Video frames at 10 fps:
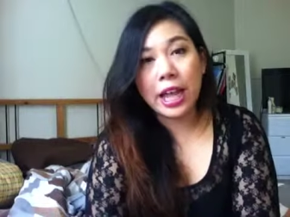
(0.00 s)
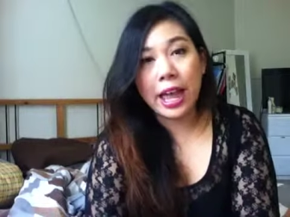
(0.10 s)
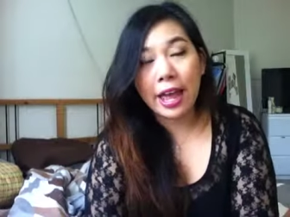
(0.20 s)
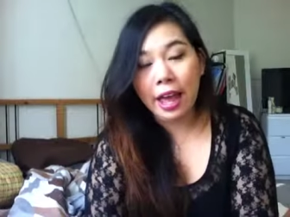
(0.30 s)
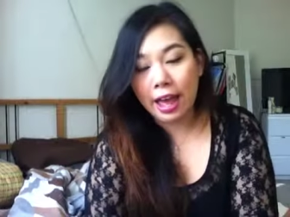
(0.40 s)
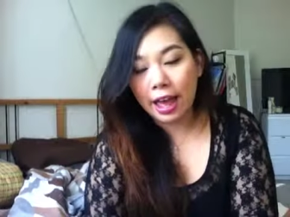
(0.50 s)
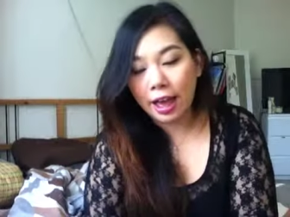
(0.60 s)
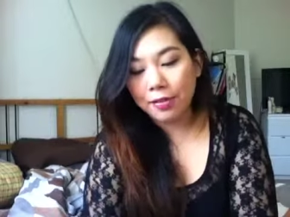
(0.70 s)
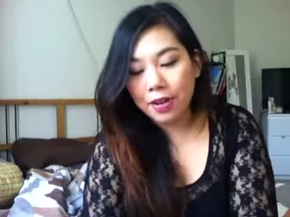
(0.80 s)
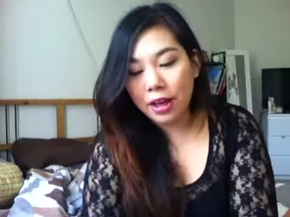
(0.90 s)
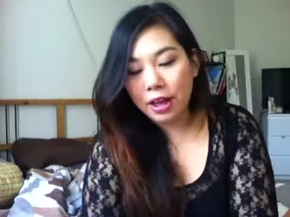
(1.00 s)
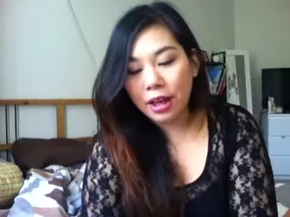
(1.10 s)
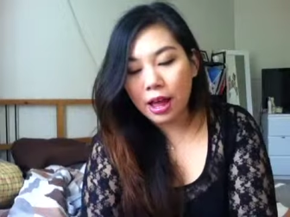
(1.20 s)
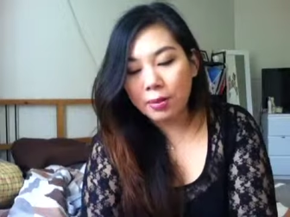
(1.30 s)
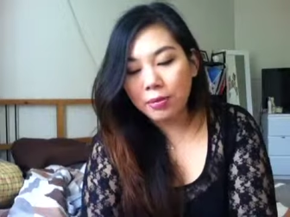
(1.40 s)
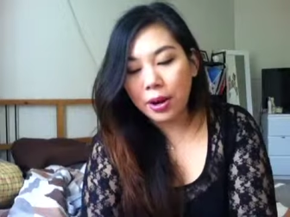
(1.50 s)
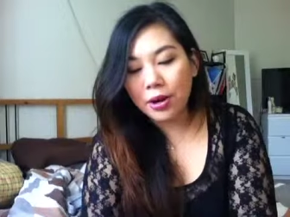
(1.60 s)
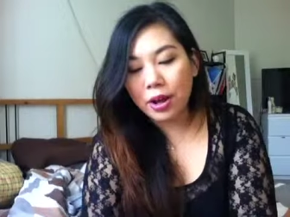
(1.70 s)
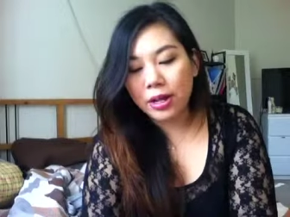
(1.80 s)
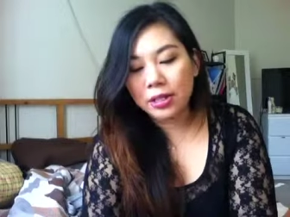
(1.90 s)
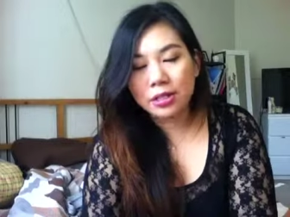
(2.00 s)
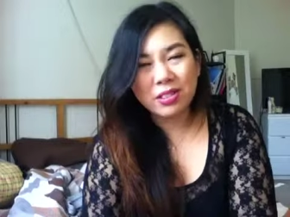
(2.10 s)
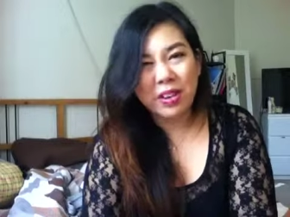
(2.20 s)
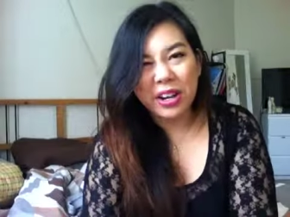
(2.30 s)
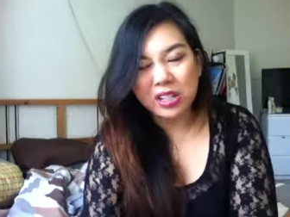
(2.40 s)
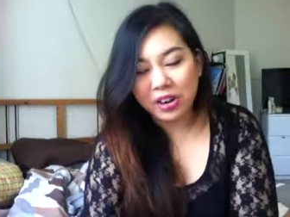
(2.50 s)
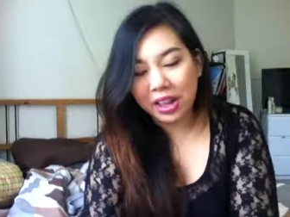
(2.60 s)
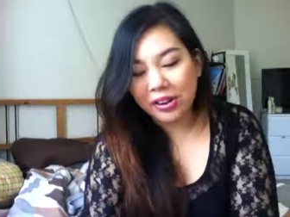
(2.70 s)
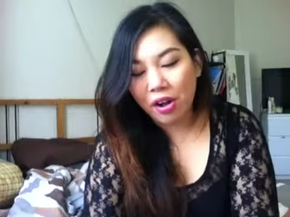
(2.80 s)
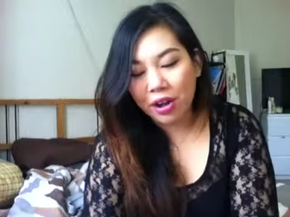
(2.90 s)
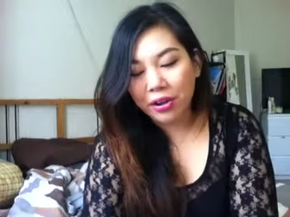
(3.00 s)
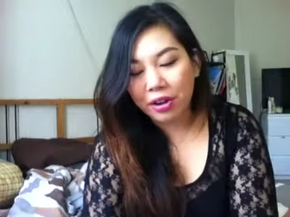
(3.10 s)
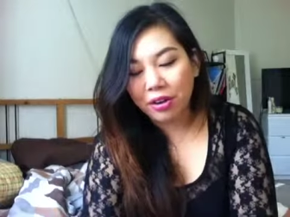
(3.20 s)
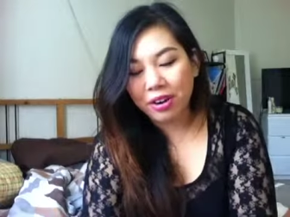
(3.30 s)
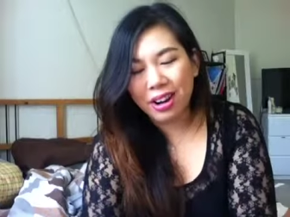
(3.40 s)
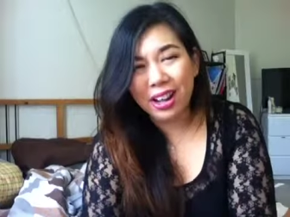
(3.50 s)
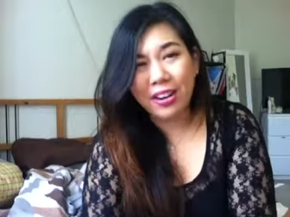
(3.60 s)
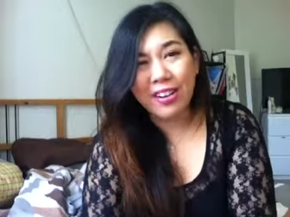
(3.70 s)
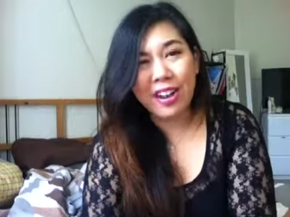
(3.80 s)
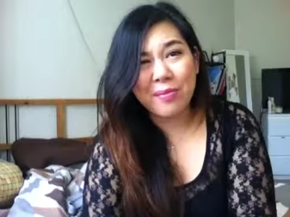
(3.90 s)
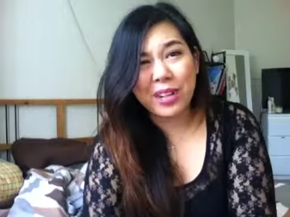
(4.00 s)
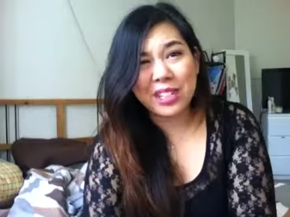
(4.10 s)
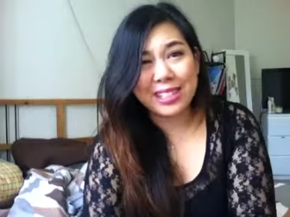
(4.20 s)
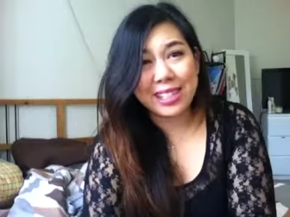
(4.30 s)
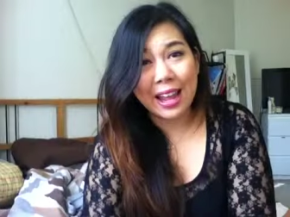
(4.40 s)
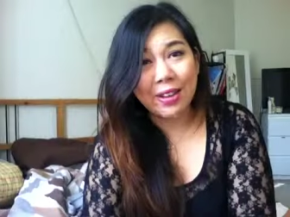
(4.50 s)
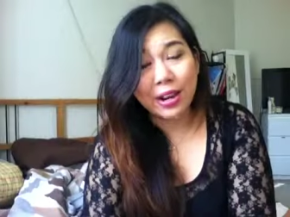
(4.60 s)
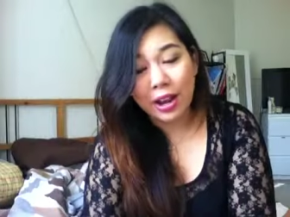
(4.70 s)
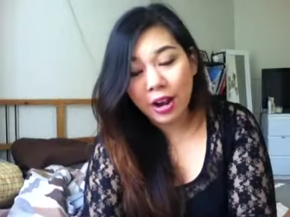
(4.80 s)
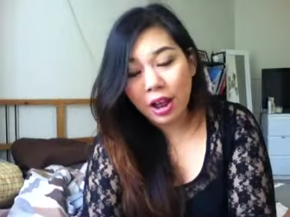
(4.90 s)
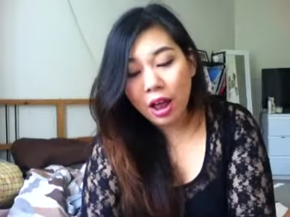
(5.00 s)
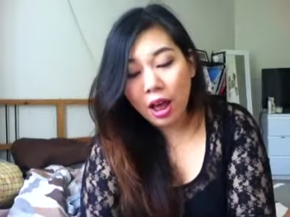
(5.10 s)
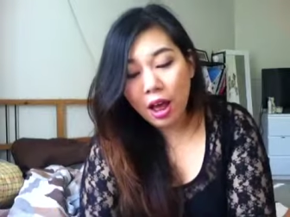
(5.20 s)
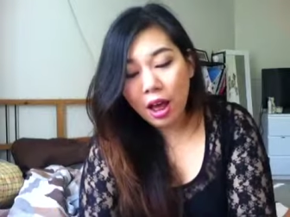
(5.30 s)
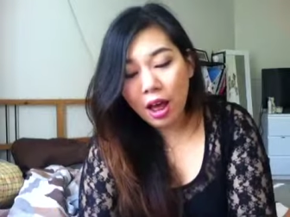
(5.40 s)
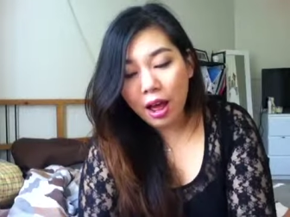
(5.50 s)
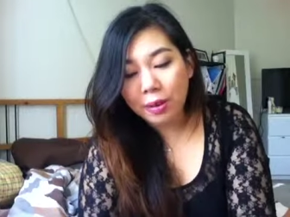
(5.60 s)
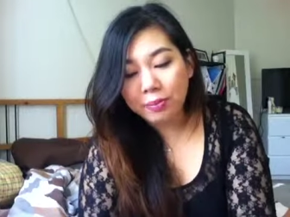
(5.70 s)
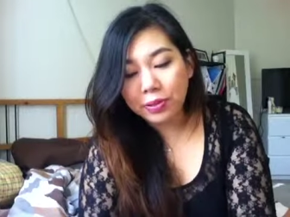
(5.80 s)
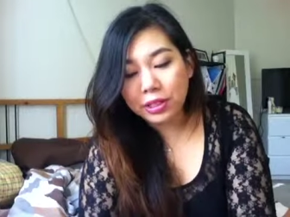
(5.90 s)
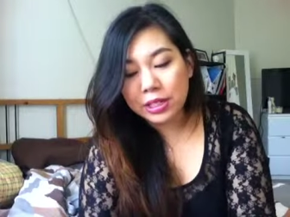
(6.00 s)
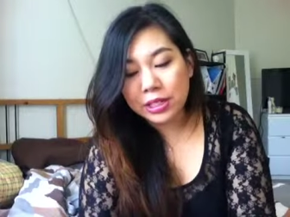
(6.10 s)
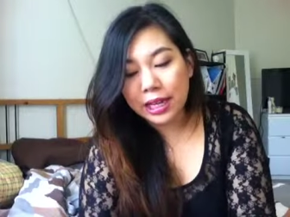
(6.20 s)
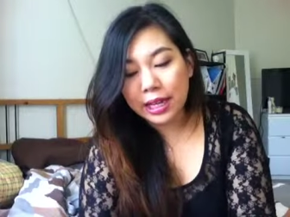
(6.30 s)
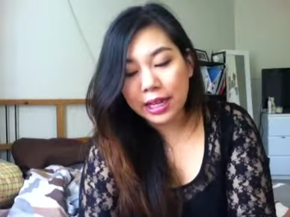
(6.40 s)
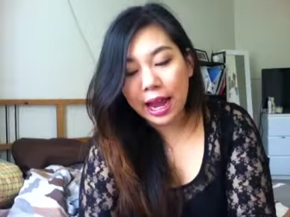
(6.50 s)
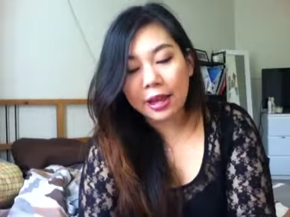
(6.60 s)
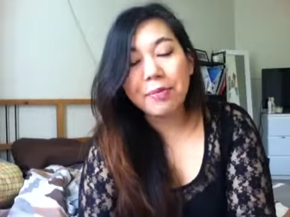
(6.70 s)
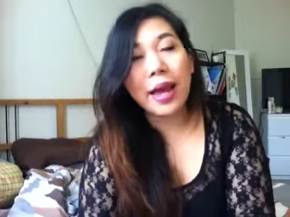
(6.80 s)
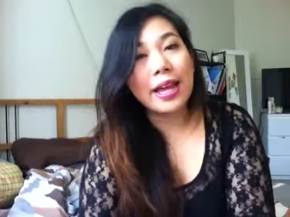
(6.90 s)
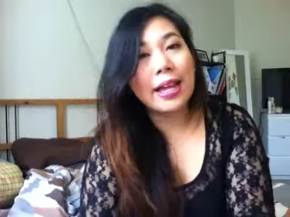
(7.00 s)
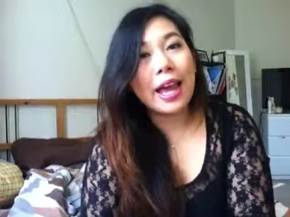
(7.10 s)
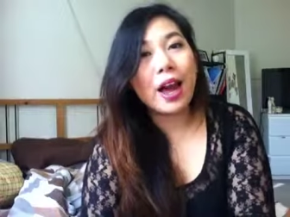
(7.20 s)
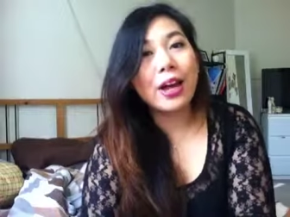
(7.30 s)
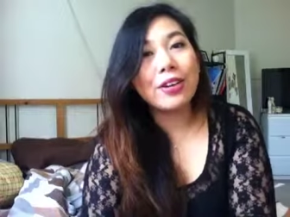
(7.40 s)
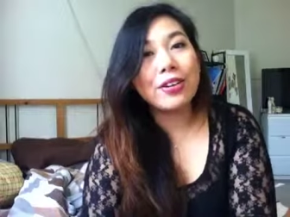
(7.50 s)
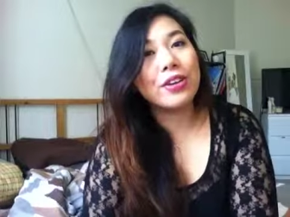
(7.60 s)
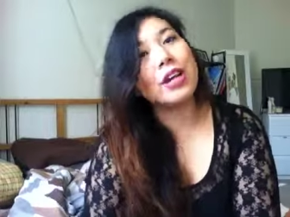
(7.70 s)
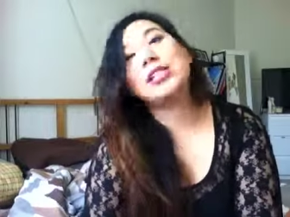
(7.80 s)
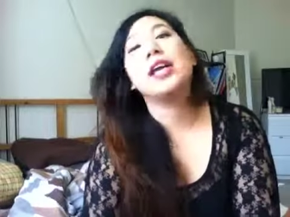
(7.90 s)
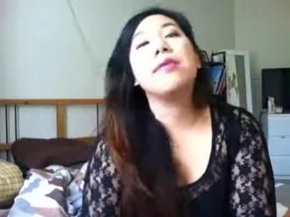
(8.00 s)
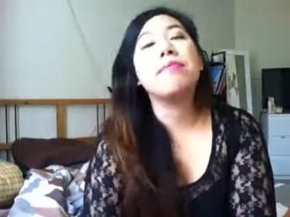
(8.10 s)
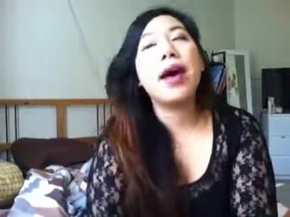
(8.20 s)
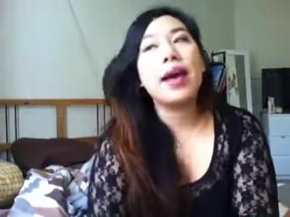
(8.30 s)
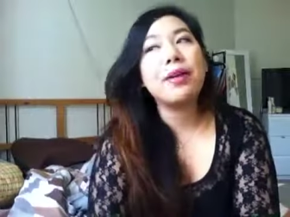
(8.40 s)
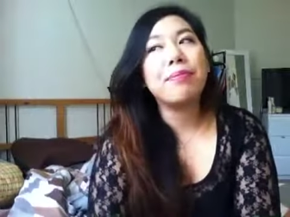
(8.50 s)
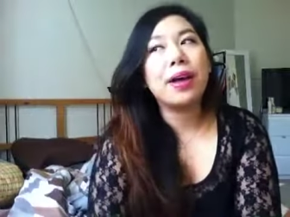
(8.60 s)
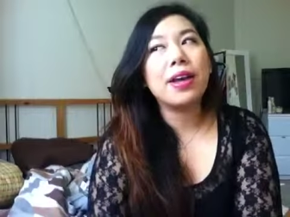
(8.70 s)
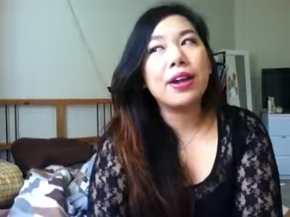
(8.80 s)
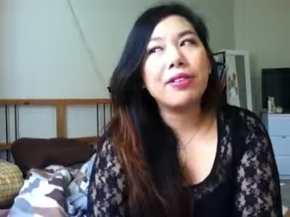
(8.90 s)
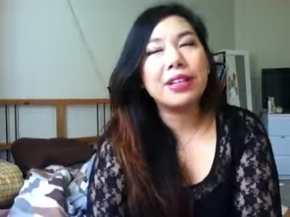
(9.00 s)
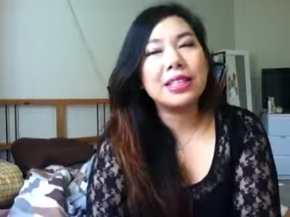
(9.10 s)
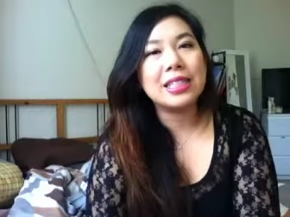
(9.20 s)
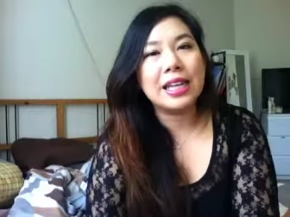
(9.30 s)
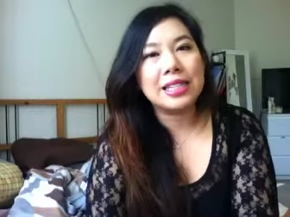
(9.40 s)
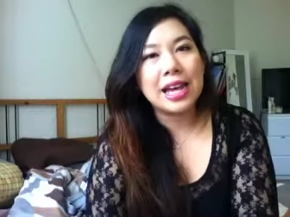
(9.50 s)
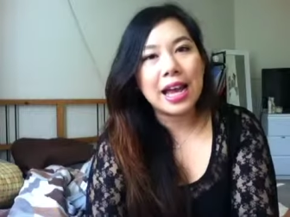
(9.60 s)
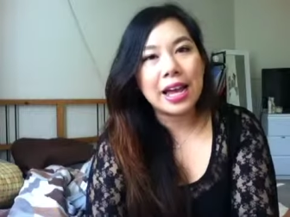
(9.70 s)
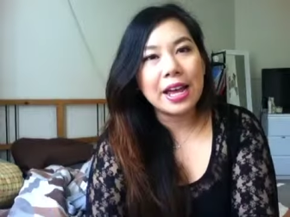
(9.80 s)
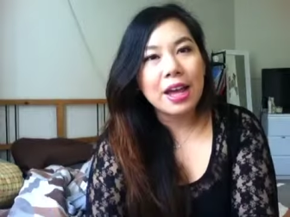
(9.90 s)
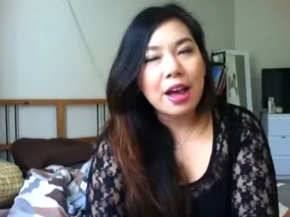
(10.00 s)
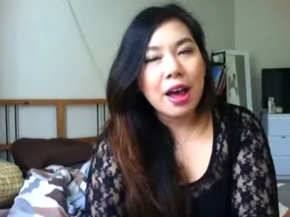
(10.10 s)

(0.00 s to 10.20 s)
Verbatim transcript: Yeah, I have. Um, quite nice, great Australian icon. I don't have much to say on it. Um, do you say g'day or mate? Yeah, I do. I say mate, but I don't really say g'day.